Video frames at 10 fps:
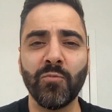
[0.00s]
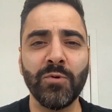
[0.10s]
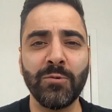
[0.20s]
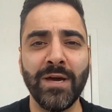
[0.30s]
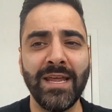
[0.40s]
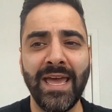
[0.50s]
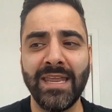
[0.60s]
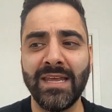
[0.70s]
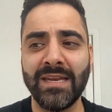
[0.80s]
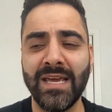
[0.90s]
we went
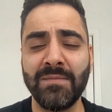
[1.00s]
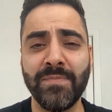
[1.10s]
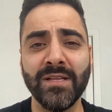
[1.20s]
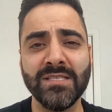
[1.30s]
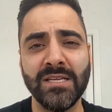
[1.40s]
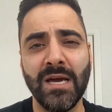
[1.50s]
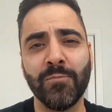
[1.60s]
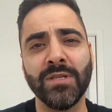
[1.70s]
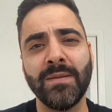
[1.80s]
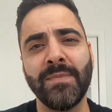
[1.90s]
ahead and built a
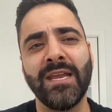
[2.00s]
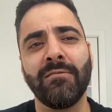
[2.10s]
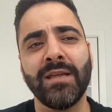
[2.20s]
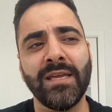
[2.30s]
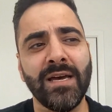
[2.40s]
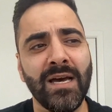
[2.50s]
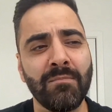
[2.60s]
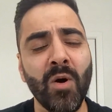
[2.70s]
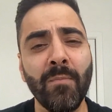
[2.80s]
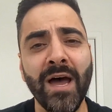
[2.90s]
preliminary
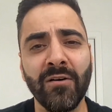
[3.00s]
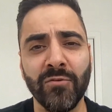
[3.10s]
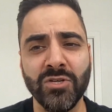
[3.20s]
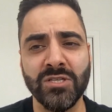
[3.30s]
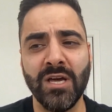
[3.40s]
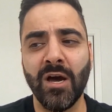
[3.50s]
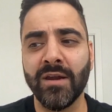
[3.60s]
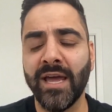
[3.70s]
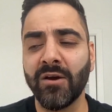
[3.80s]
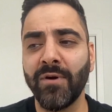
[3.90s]
mobile version on
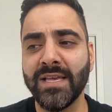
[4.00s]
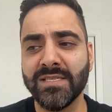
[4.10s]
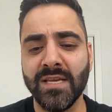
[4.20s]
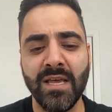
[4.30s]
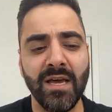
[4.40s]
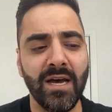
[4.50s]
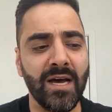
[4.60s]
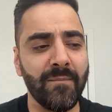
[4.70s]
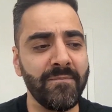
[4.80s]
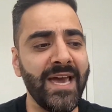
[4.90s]
iOS.
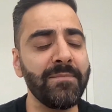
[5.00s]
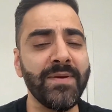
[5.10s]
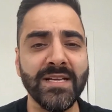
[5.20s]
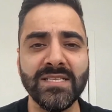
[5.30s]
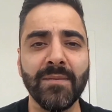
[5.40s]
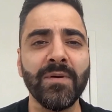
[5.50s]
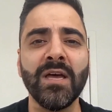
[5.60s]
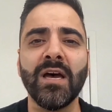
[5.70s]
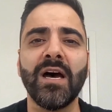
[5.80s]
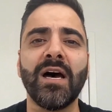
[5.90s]
That picked up
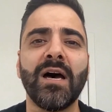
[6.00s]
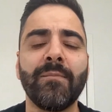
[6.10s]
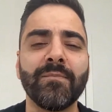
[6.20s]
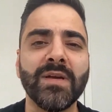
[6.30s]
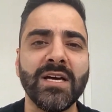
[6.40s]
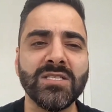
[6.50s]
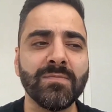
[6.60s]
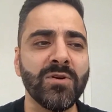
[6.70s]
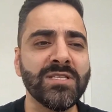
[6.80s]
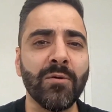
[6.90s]

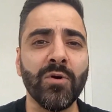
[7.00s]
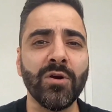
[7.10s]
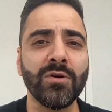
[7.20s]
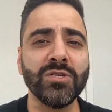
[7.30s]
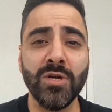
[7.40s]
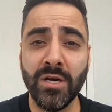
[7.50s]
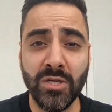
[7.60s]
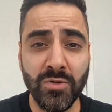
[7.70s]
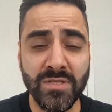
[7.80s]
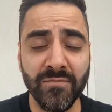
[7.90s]
customers that were starting to
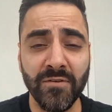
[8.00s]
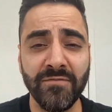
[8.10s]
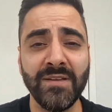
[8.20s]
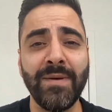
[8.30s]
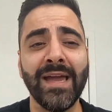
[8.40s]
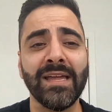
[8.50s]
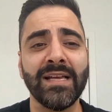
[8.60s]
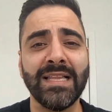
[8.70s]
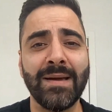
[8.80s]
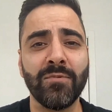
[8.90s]
use it for feedback and
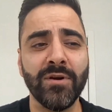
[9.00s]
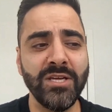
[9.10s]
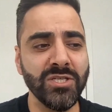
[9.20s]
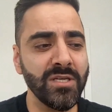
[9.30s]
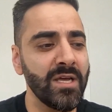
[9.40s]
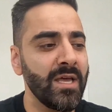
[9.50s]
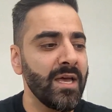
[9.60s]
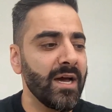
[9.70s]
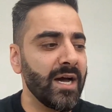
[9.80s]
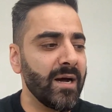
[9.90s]
collaboration.
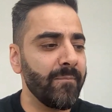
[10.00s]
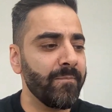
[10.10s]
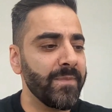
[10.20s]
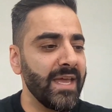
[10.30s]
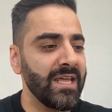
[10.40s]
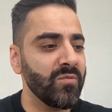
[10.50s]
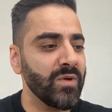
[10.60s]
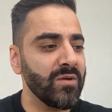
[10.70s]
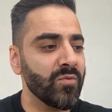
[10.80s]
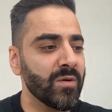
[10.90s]
And
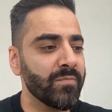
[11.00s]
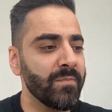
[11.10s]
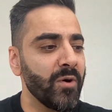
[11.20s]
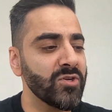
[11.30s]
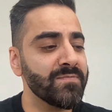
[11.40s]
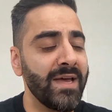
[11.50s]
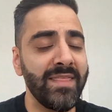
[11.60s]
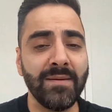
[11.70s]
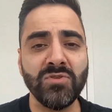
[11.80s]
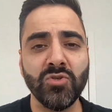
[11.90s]
we were proposed by
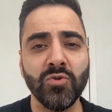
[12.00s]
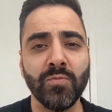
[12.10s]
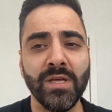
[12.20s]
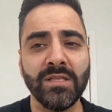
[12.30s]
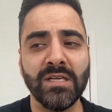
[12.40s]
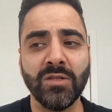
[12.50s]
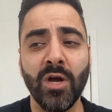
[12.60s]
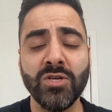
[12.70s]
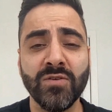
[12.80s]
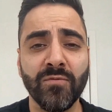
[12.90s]
them to build a
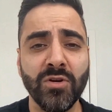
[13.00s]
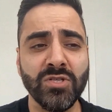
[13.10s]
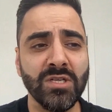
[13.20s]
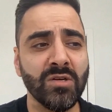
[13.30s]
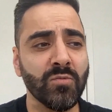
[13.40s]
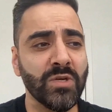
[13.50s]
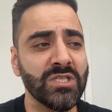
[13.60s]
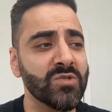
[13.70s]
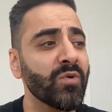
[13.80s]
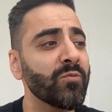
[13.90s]
larger version, which
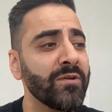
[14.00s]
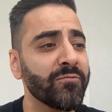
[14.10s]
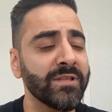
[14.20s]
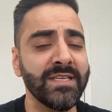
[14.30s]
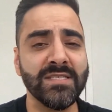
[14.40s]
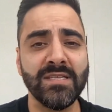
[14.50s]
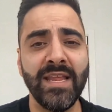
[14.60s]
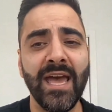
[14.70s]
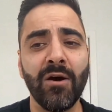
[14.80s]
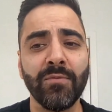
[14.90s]
is what we've released
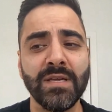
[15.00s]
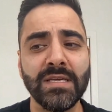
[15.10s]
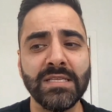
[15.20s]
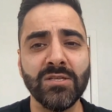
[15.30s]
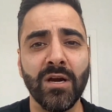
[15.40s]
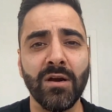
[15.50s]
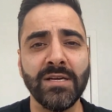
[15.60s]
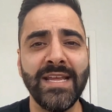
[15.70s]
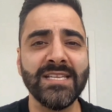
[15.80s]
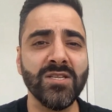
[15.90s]
now. It's our
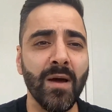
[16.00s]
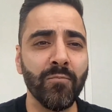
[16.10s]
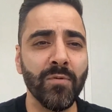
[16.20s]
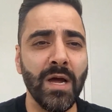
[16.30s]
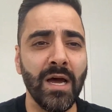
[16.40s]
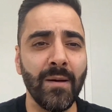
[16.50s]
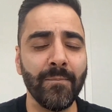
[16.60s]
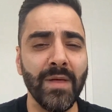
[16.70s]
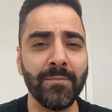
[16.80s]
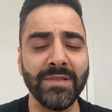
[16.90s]
desktop
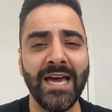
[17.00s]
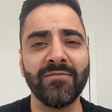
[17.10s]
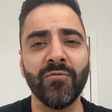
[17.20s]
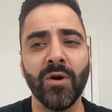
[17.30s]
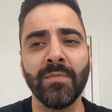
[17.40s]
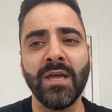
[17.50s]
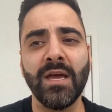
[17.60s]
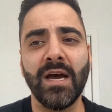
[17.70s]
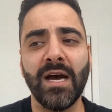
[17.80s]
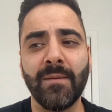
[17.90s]
platform
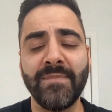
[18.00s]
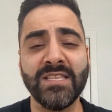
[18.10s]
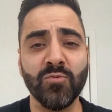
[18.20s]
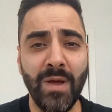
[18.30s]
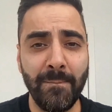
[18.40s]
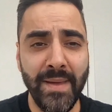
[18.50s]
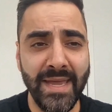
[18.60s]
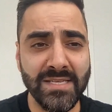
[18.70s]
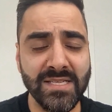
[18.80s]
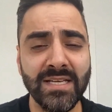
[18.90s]
that's
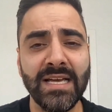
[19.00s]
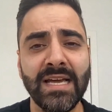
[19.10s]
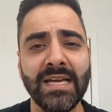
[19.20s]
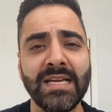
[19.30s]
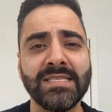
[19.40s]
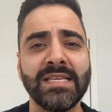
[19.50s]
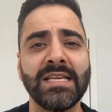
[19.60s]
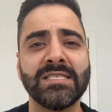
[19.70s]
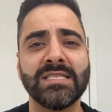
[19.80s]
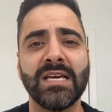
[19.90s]
web-based.
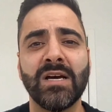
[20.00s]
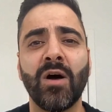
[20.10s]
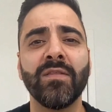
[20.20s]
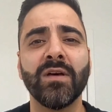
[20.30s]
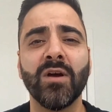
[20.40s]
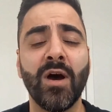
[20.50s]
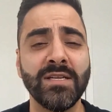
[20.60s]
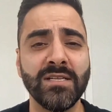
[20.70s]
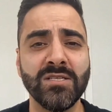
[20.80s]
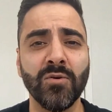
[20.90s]
It's all the
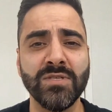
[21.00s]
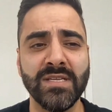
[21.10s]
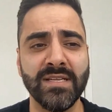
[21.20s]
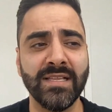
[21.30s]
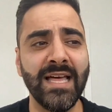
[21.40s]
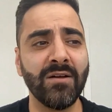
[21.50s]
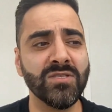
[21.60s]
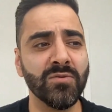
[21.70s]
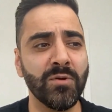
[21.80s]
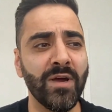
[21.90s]
content is hosted in the cloud.
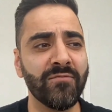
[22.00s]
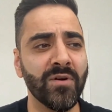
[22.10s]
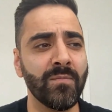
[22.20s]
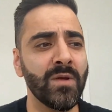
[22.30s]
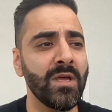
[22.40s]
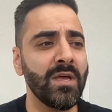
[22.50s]
So we went from